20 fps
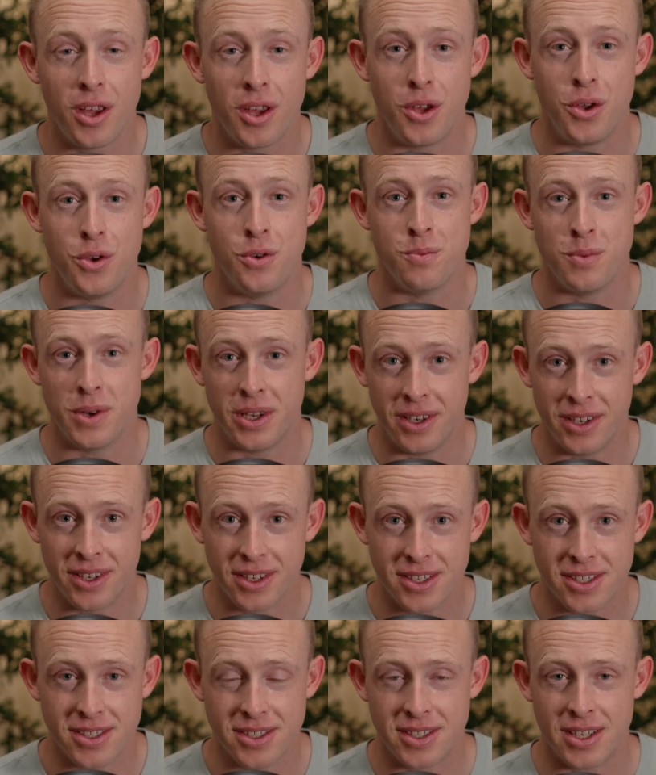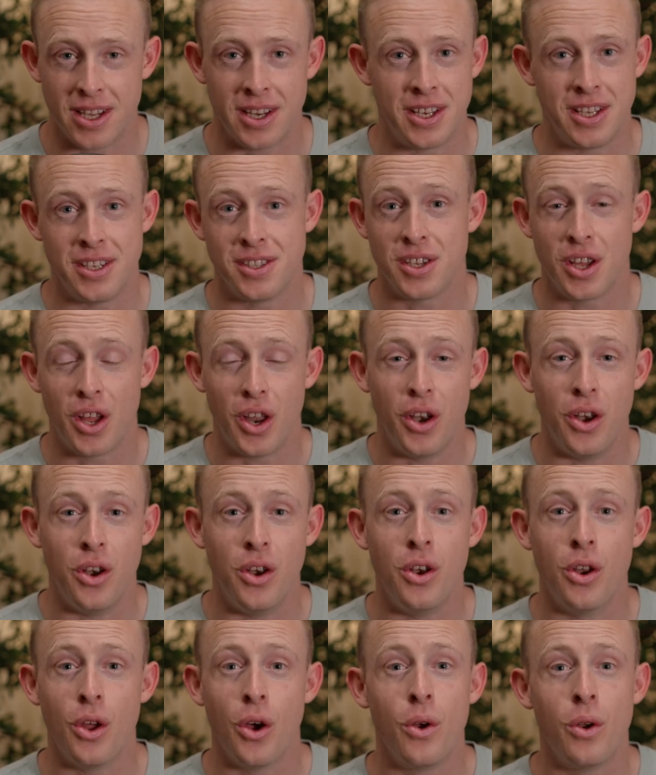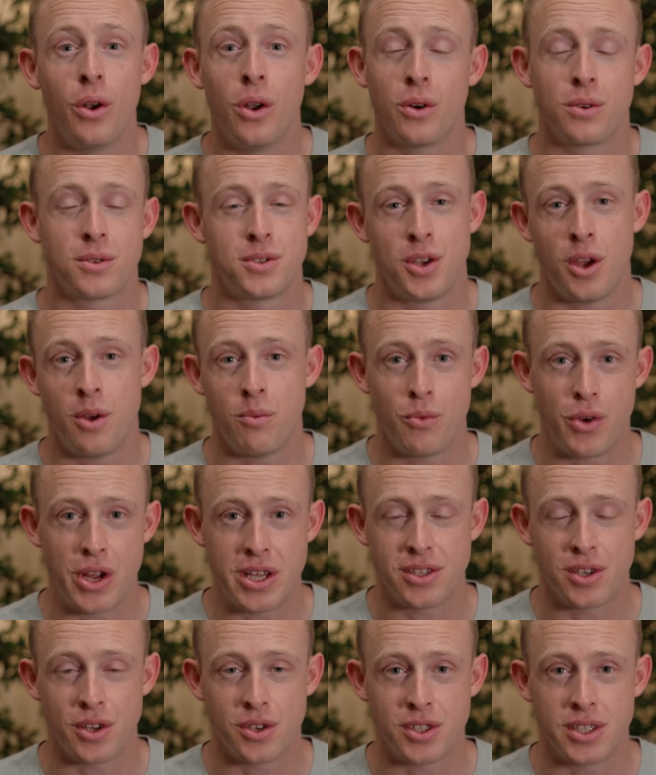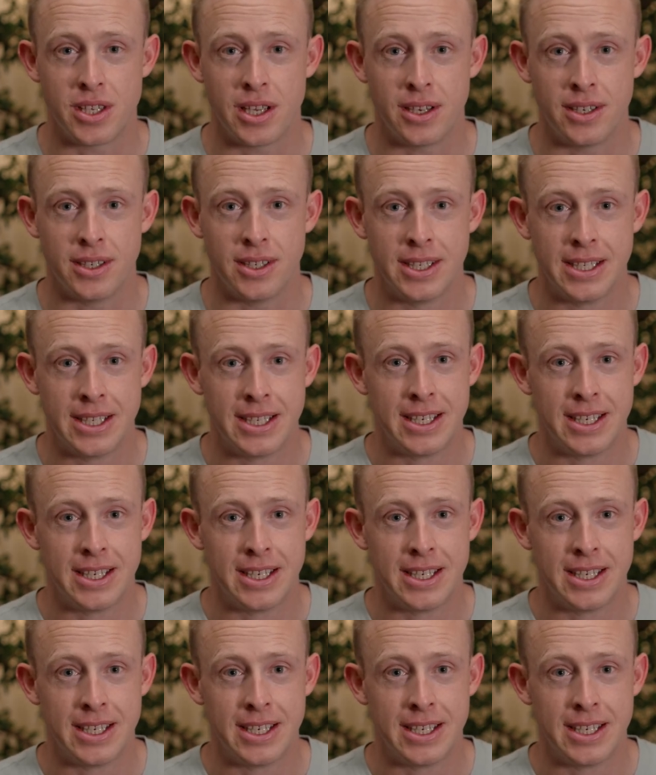human studies, no long-term research done.